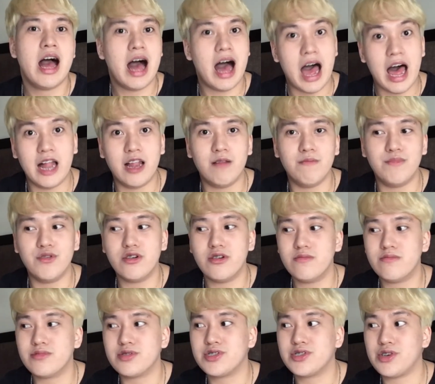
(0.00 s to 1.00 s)

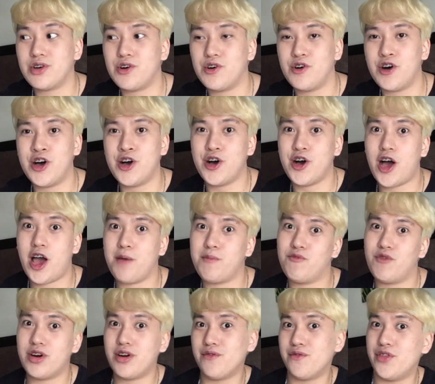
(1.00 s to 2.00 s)
albums. So I'm
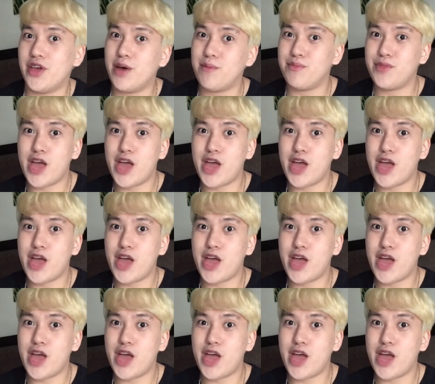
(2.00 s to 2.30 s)
one of them